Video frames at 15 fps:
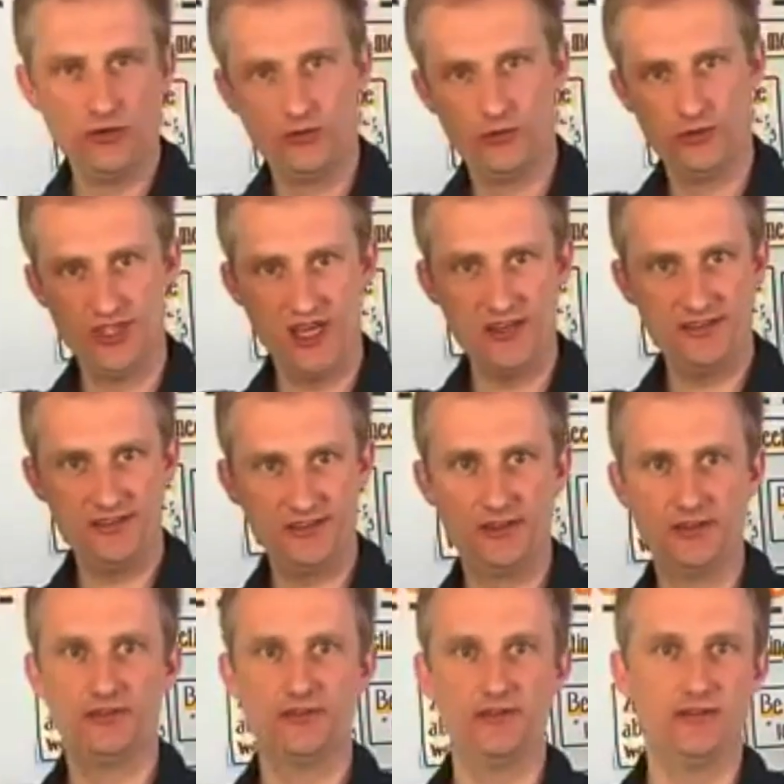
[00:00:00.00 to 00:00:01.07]
desk,
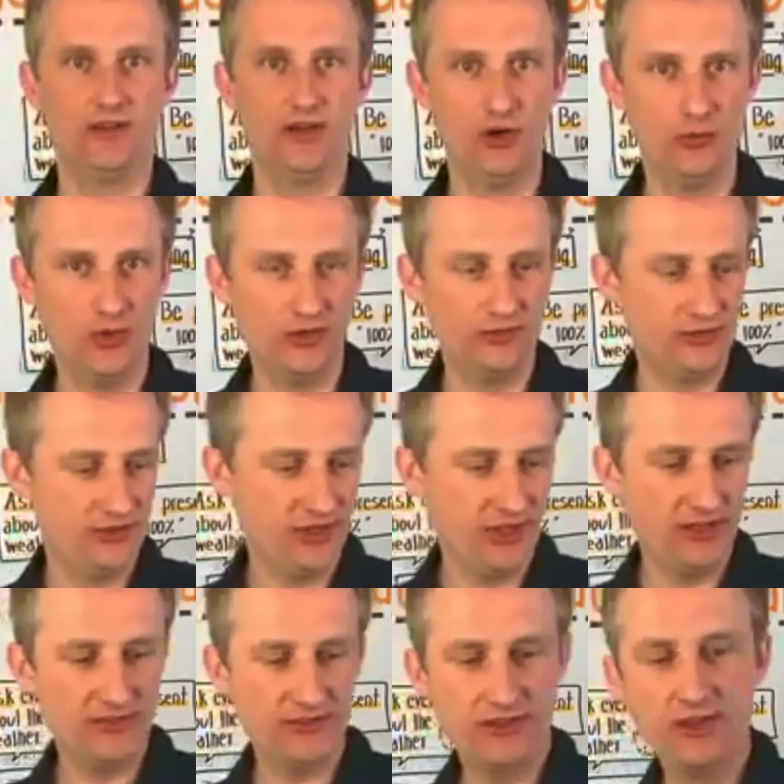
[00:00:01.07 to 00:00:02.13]
home office
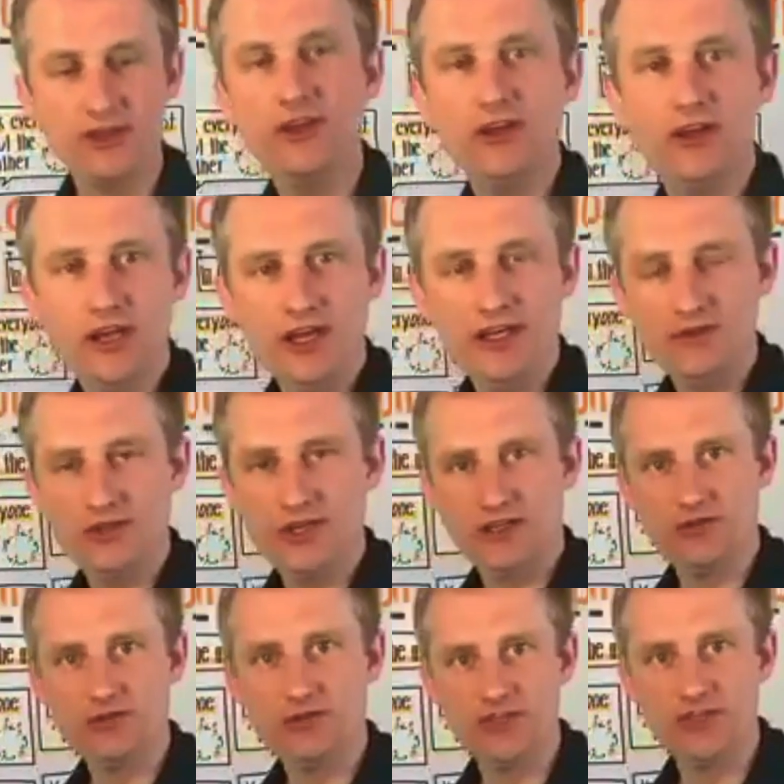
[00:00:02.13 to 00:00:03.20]
desk, and you can
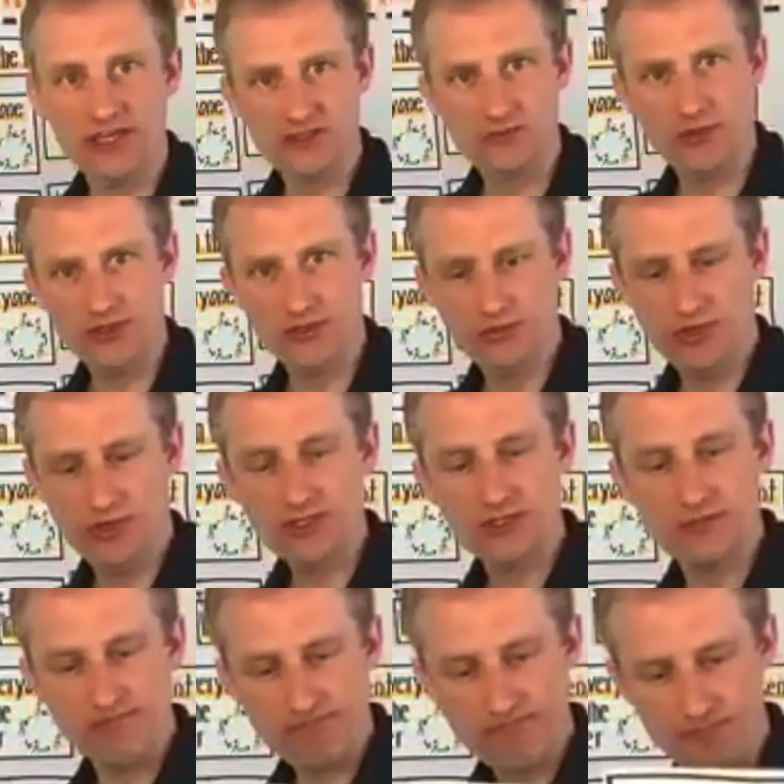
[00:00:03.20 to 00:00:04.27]
connect when you want.
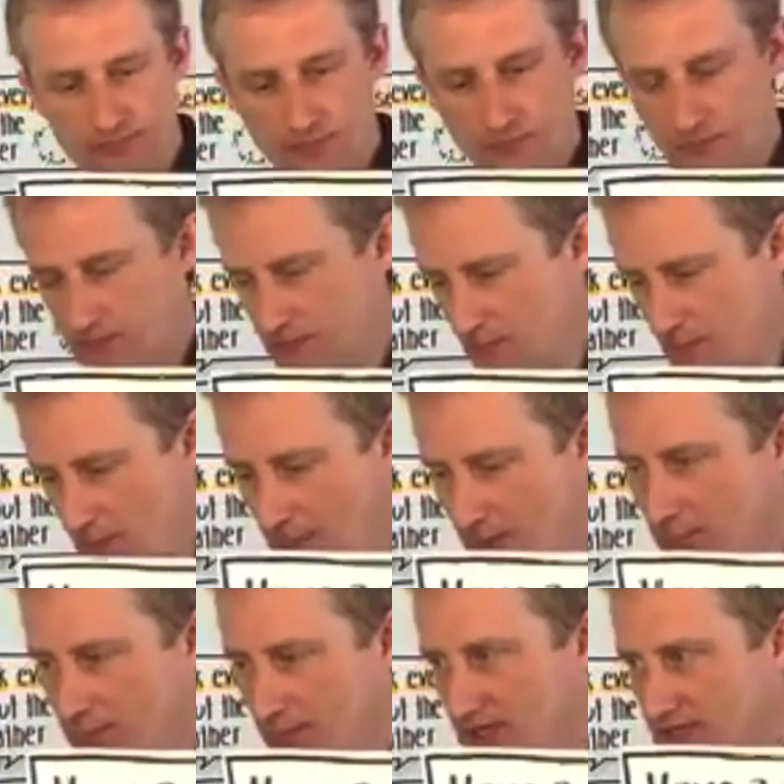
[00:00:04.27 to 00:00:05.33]

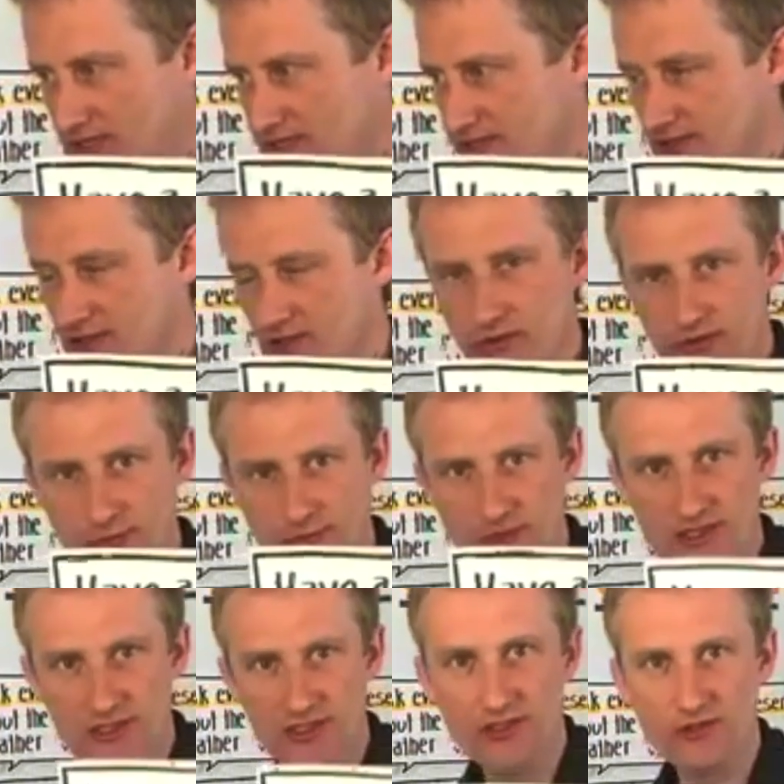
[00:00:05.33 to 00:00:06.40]
But those
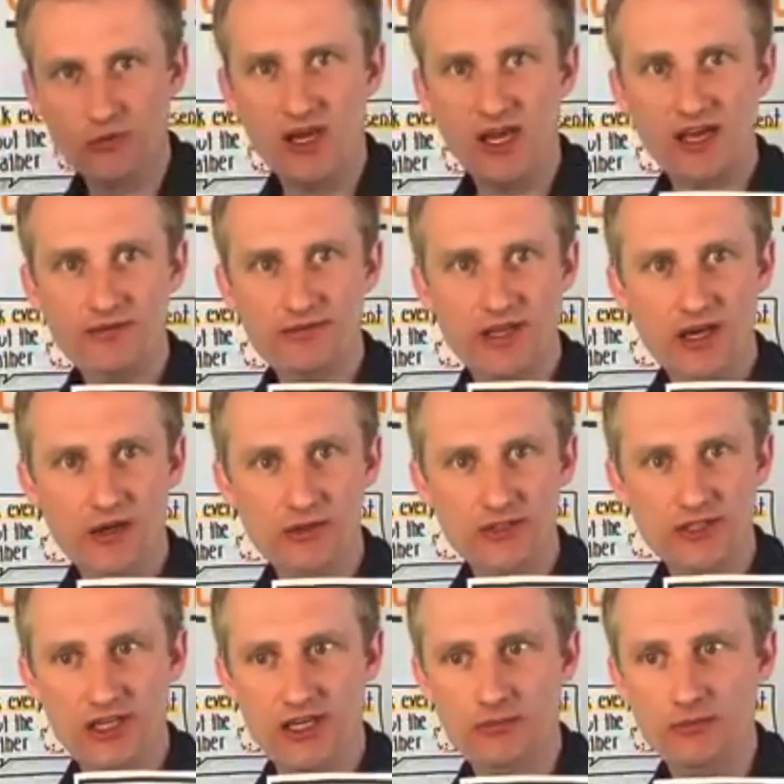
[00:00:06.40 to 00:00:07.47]
meetings who have an
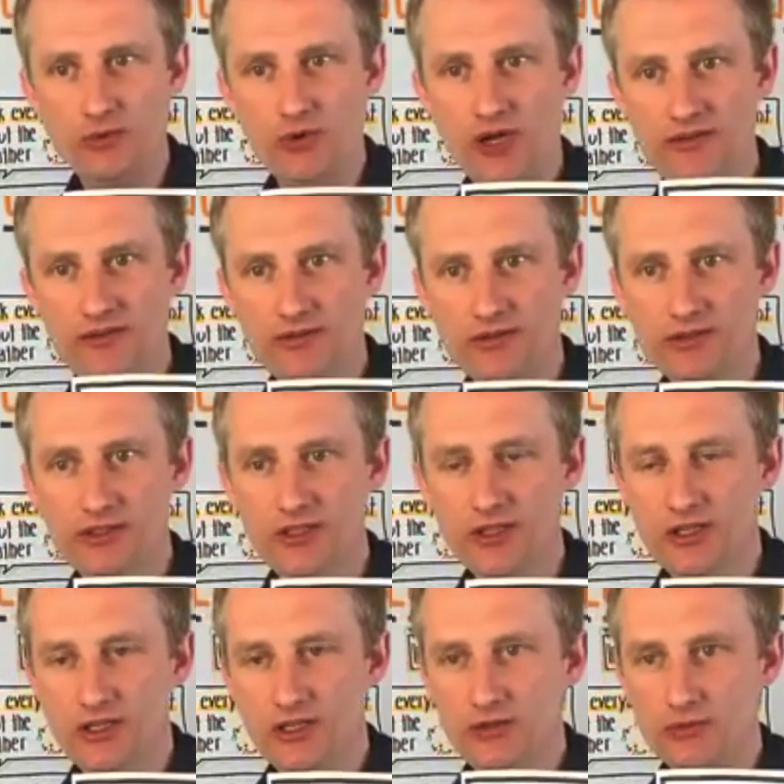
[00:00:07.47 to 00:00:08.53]
outcome, who have a
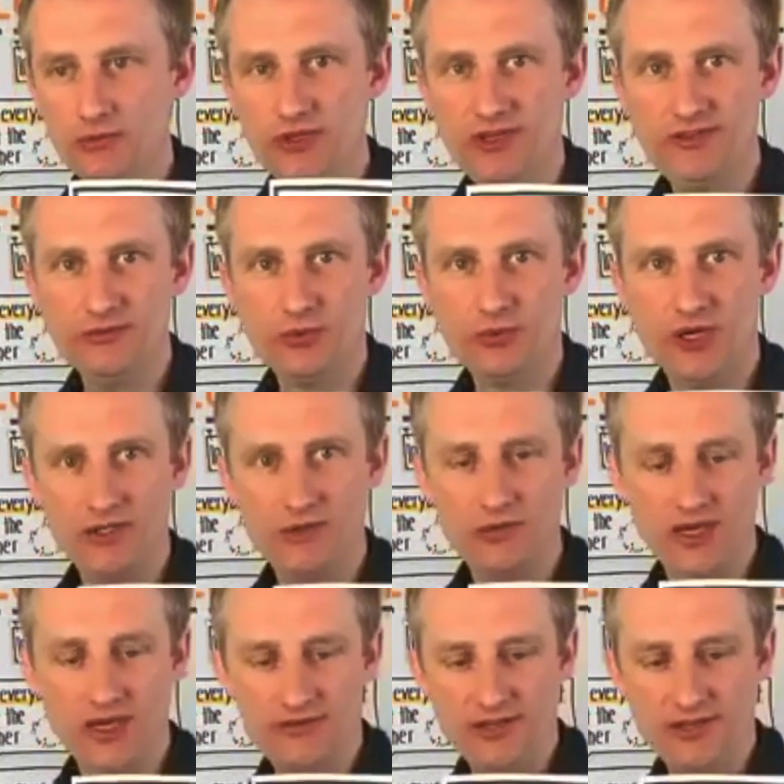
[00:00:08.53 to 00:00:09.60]
reason why you
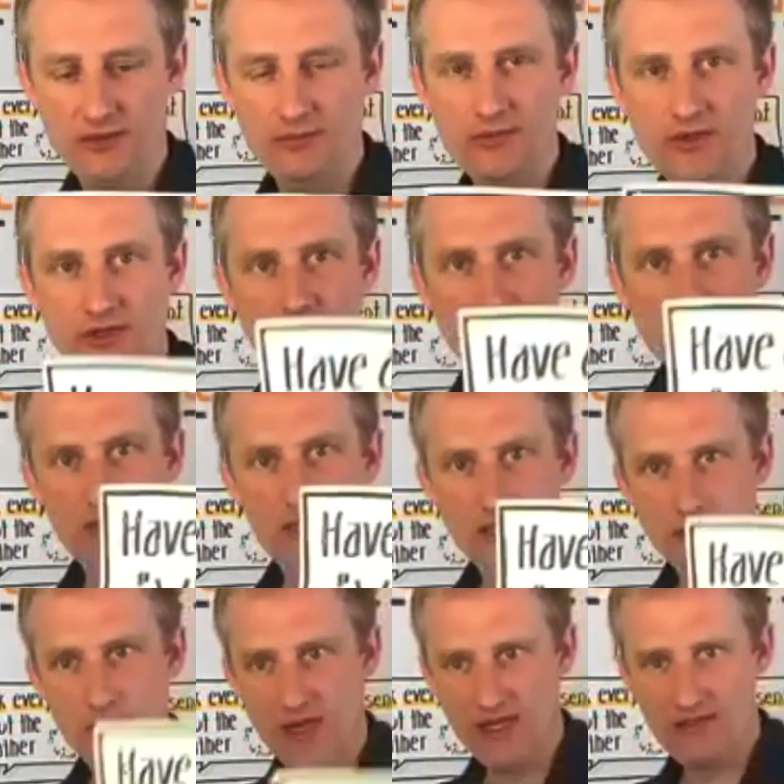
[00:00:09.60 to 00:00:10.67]
have them,
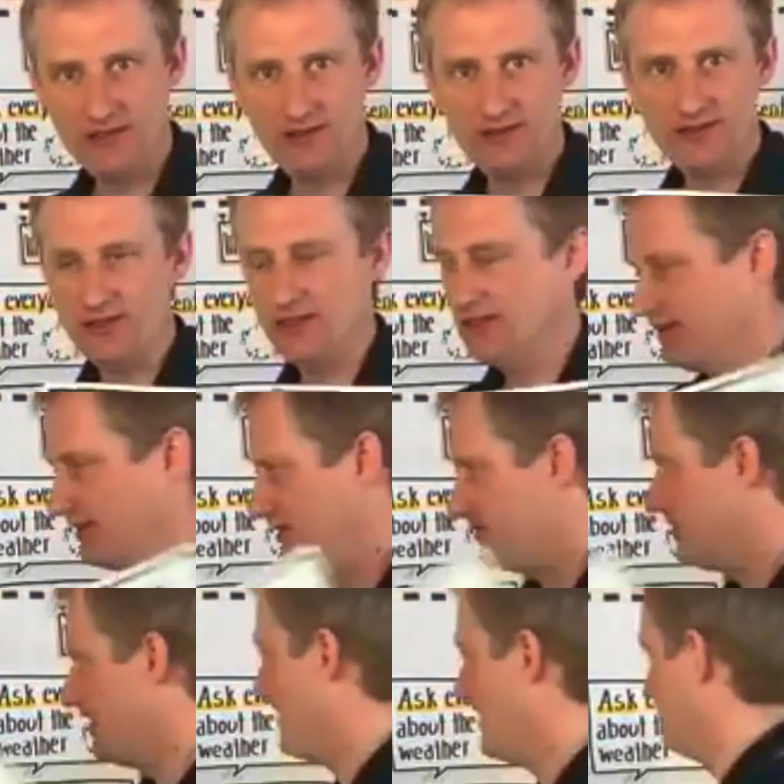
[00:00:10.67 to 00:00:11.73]
make this clear that you
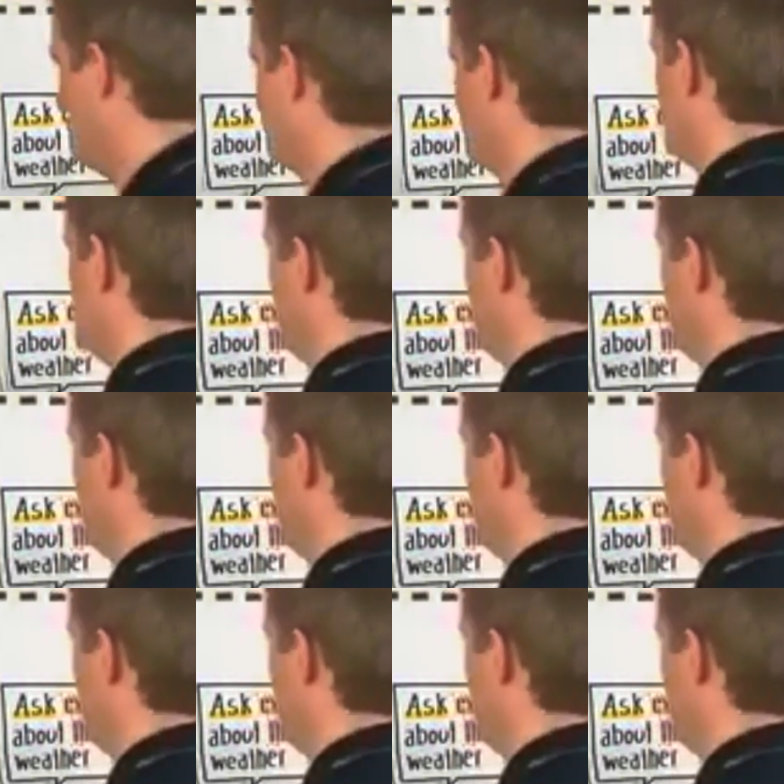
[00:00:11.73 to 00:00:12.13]
have a